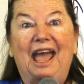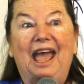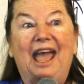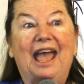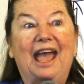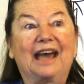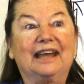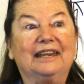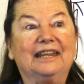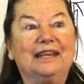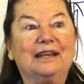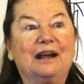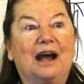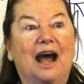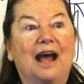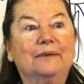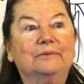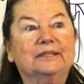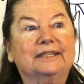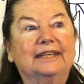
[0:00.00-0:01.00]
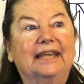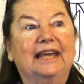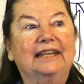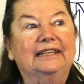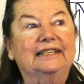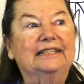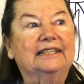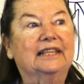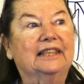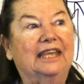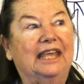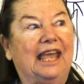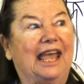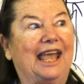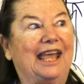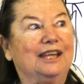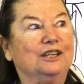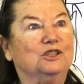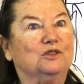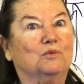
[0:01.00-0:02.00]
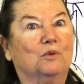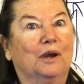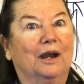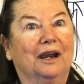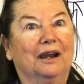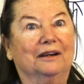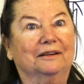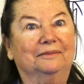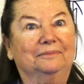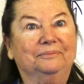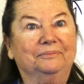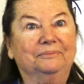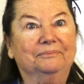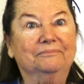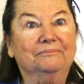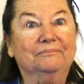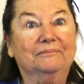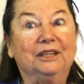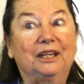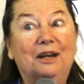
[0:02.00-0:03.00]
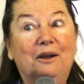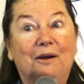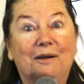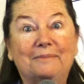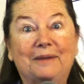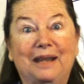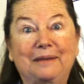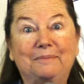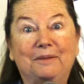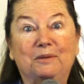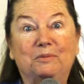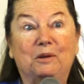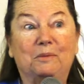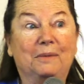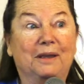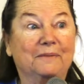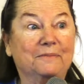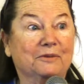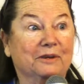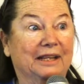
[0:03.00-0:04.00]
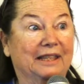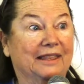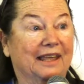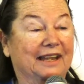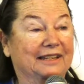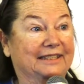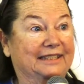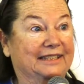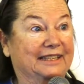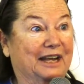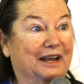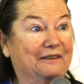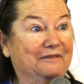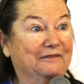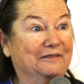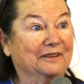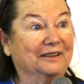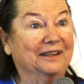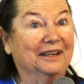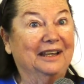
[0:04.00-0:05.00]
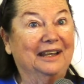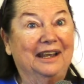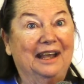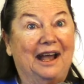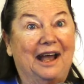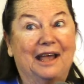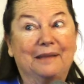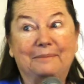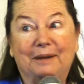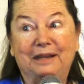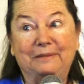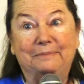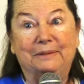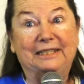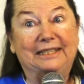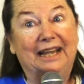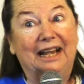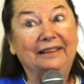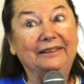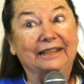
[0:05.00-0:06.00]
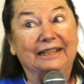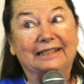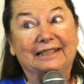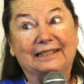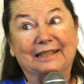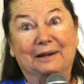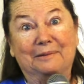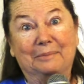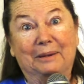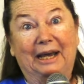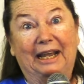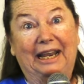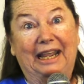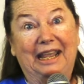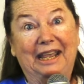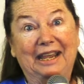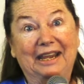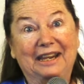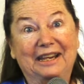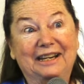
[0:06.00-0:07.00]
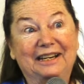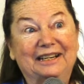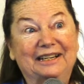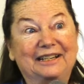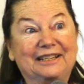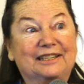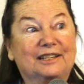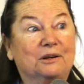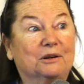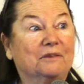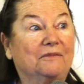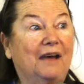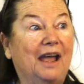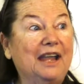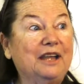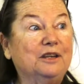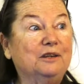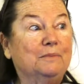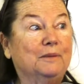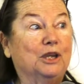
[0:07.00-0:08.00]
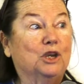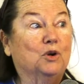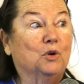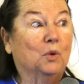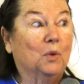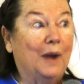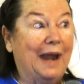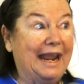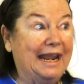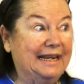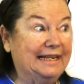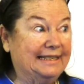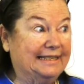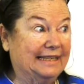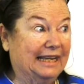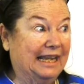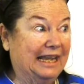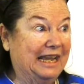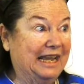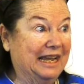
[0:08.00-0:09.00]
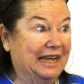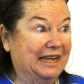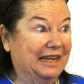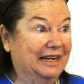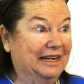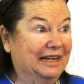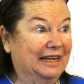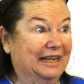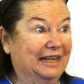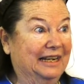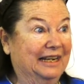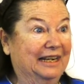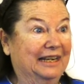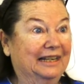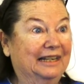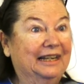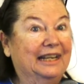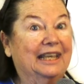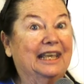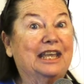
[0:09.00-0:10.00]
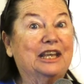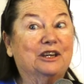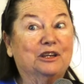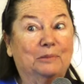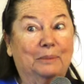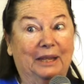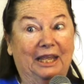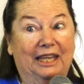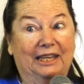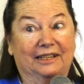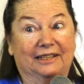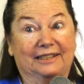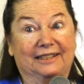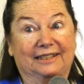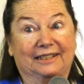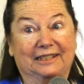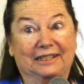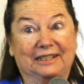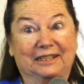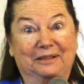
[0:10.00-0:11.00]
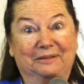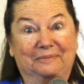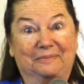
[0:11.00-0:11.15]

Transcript: And I was getting to the age where, you know, I might be remembering that stuff. I might be telling somebody. So if I could be crazy, he could be innocent.